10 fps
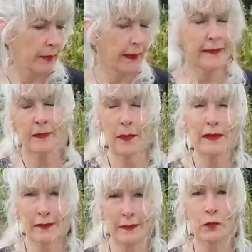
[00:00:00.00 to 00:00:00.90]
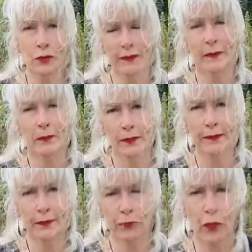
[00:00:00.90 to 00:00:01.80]
that's the best and most
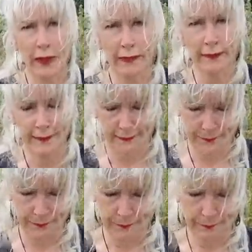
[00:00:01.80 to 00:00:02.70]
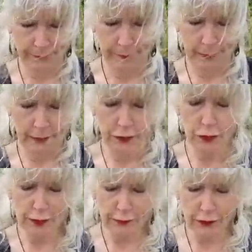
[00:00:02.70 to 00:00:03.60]
simplest of ways. So
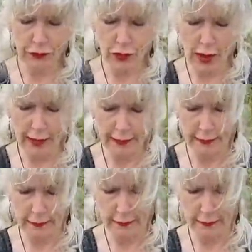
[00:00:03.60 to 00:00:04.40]
give it a try.